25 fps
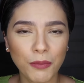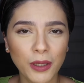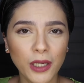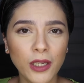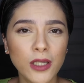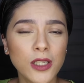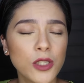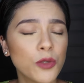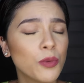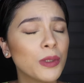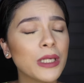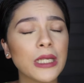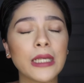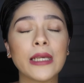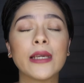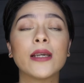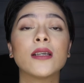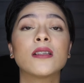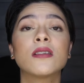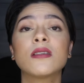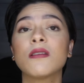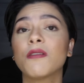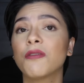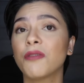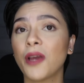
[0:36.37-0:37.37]
Because really,
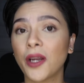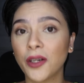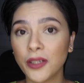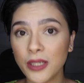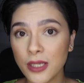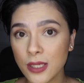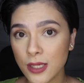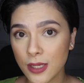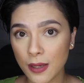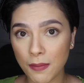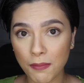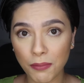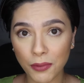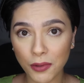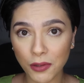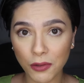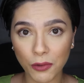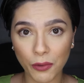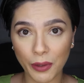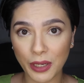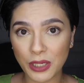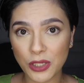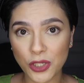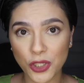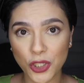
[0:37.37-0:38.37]
it's a very simple
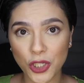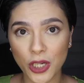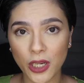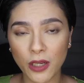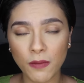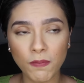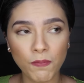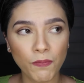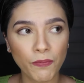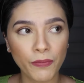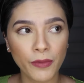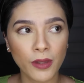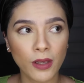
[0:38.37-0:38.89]
question.